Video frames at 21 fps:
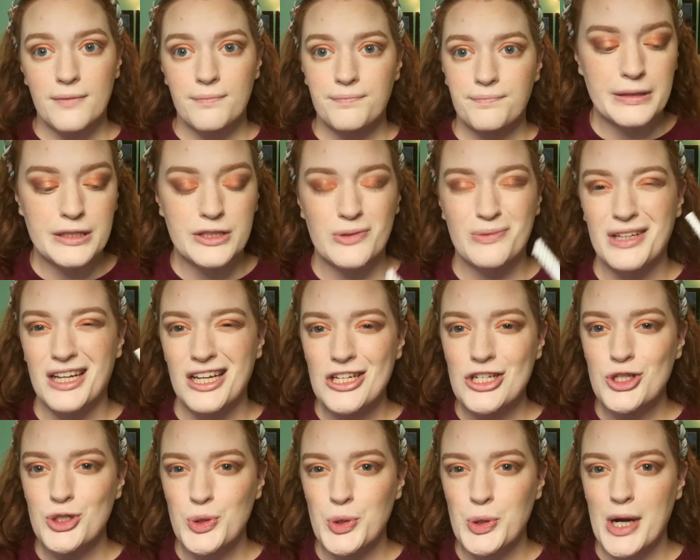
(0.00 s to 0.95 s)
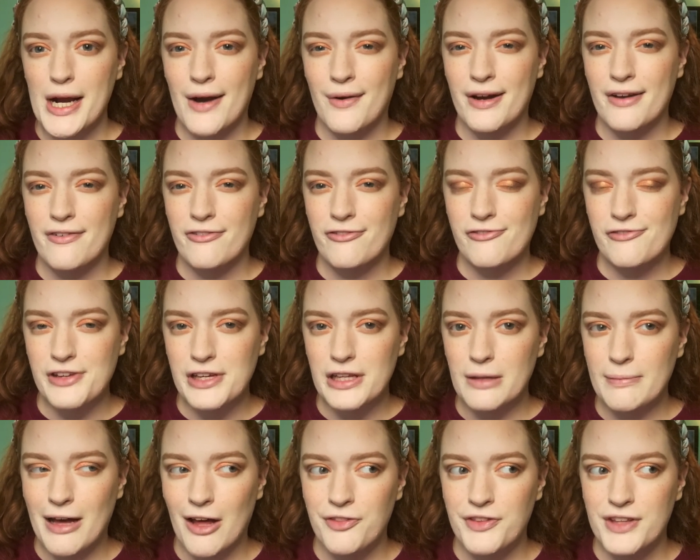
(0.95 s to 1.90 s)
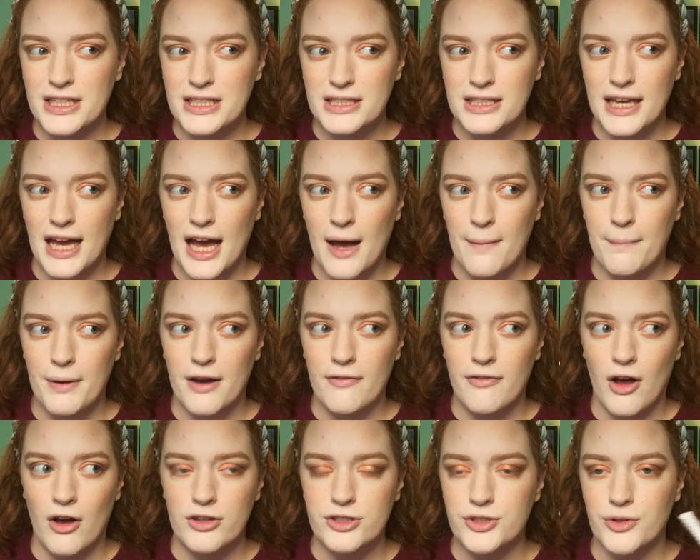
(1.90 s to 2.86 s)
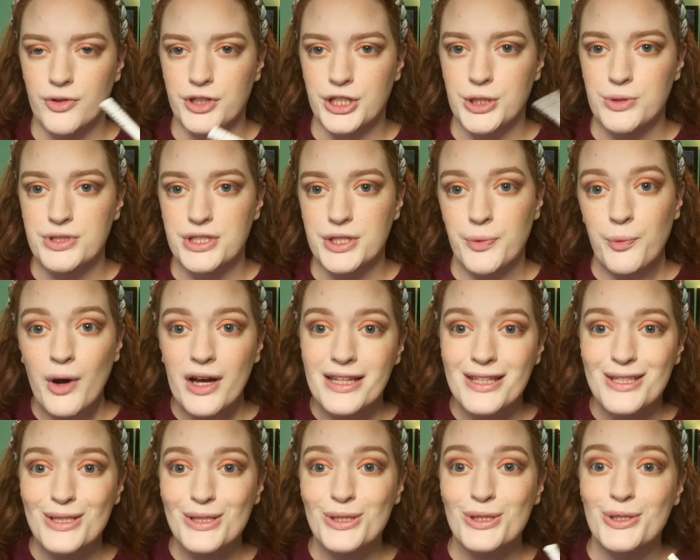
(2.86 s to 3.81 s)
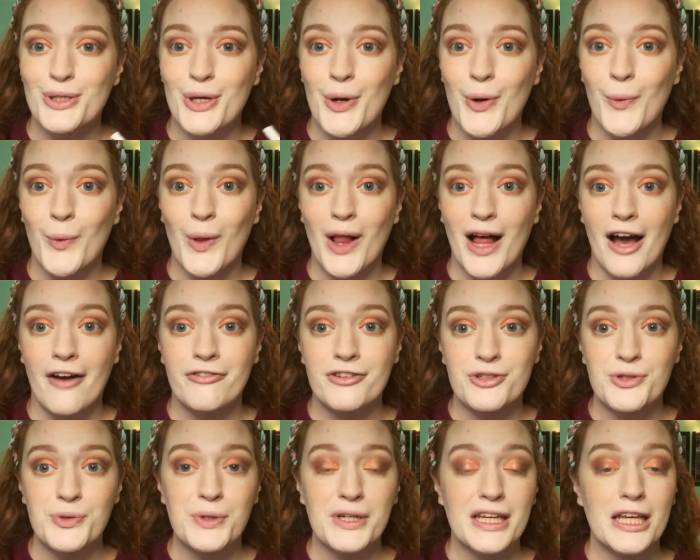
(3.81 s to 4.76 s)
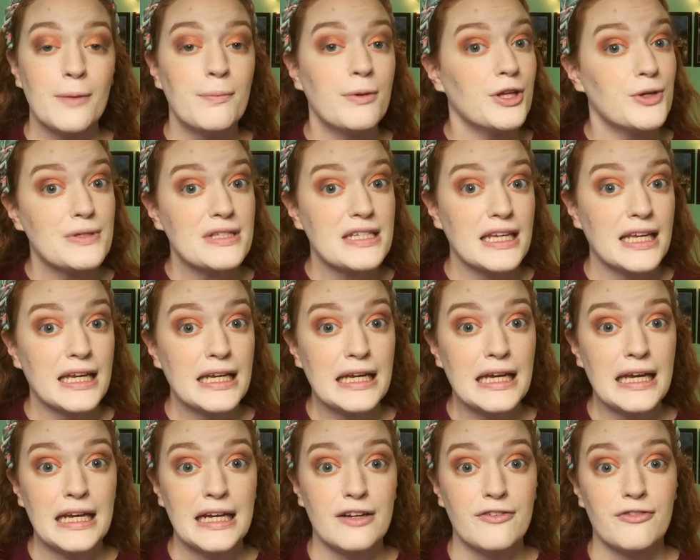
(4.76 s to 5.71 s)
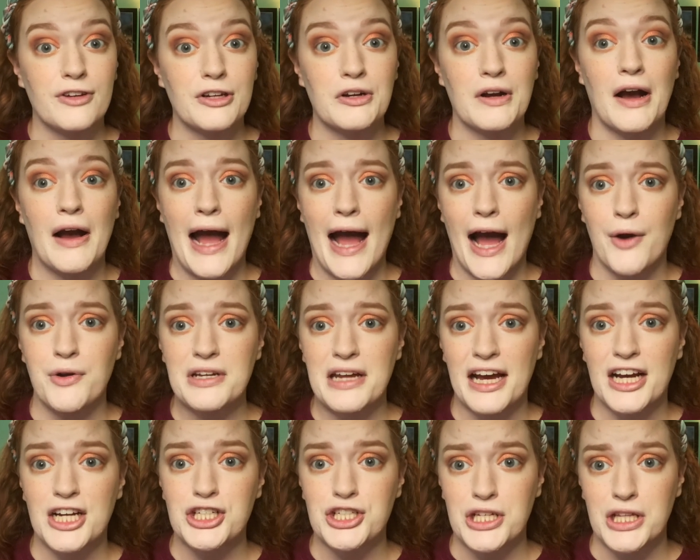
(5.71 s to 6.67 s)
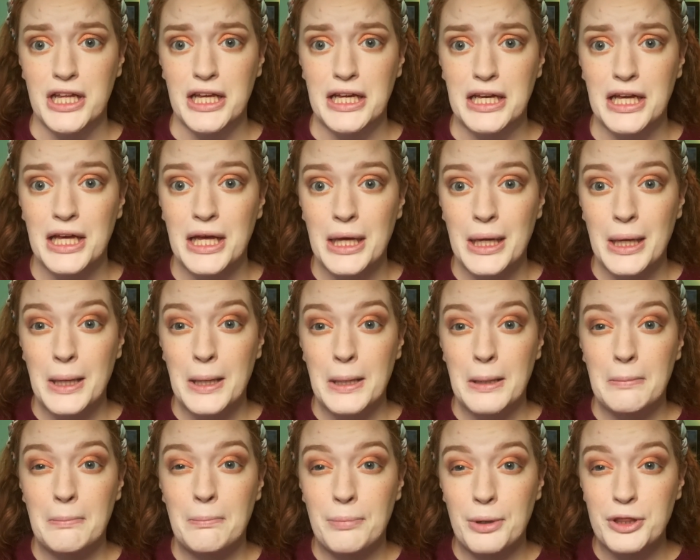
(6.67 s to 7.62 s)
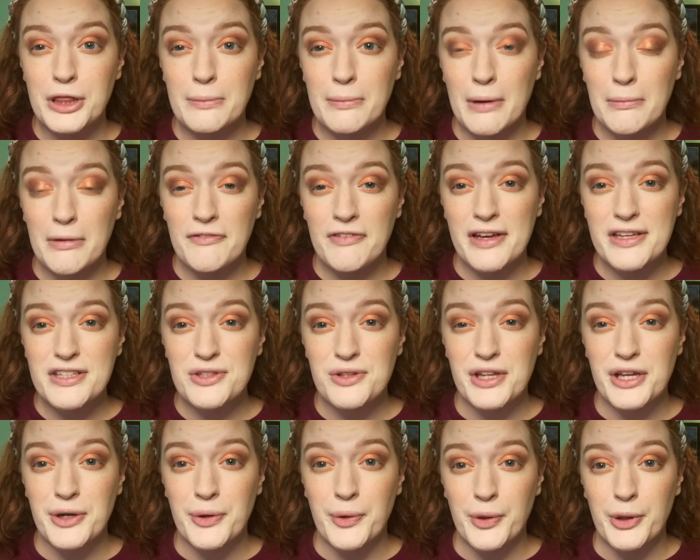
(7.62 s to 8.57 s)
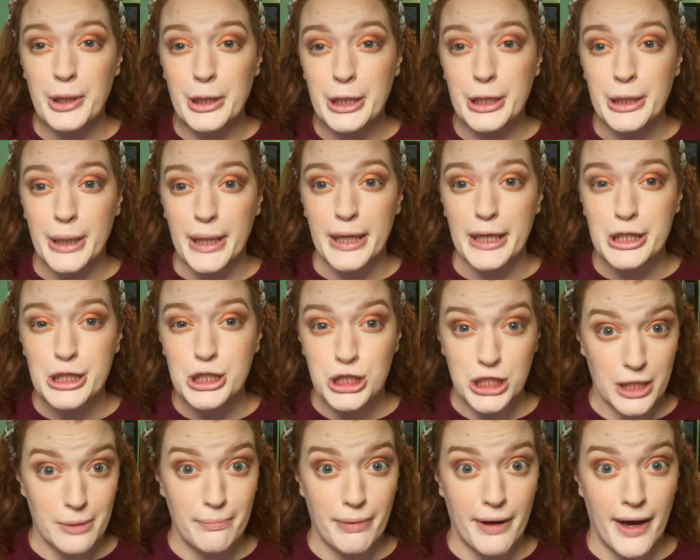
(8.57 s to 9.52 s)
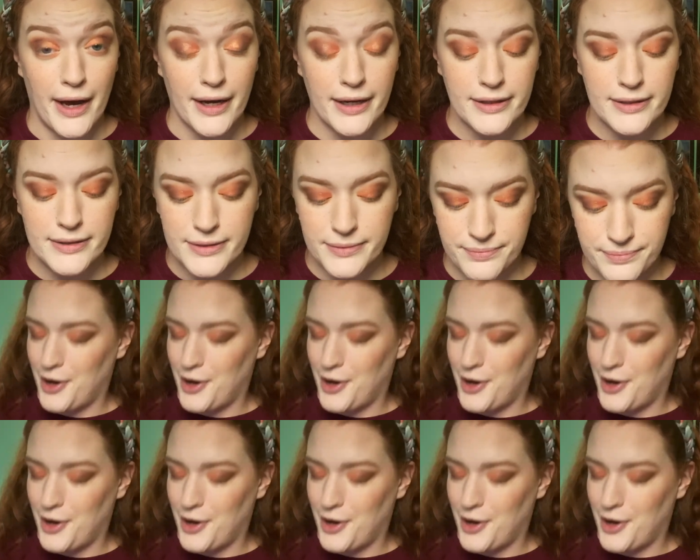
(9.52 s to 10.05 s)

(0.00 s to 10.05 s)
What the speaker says: So I'm not sure how I feel about this yet, but I've also only used it once, so we'll have to keep using it and figure out how to actually like put them on my face so they don't look like chicken pox.